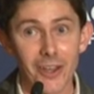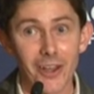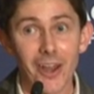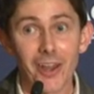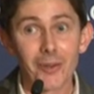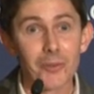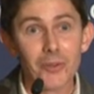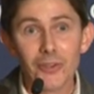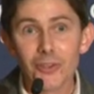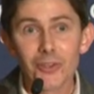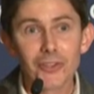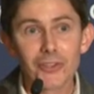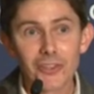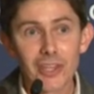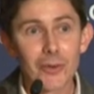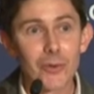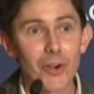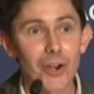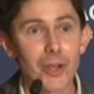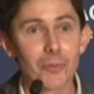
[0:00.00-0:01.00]
And I mean, you can
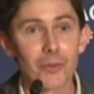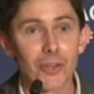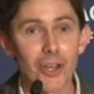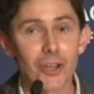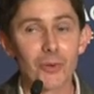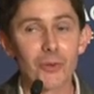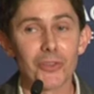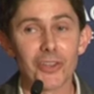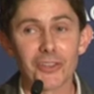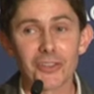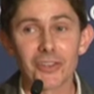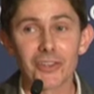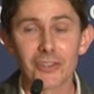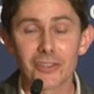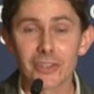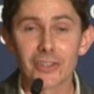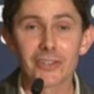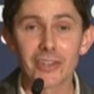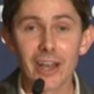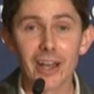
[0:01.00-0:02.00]
see where I'm going with this. This is
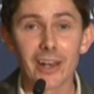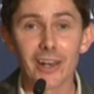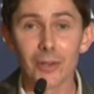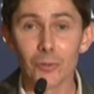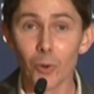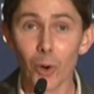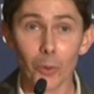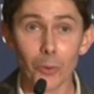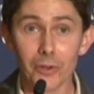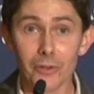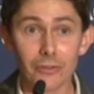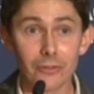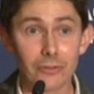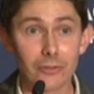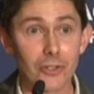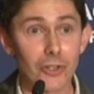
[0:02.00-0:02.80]
exactly what we've